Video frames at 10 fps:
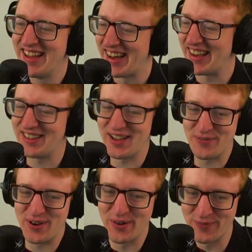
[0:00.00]
I
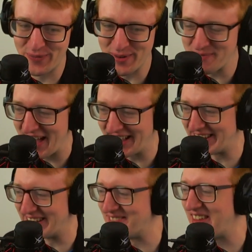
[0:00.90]
love your
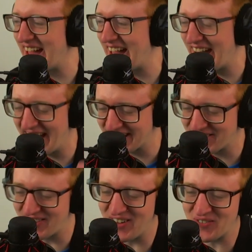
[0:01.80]
formality.
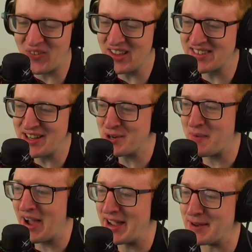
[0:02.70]
Groat, what's on your
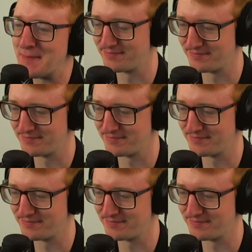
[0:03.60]
mind?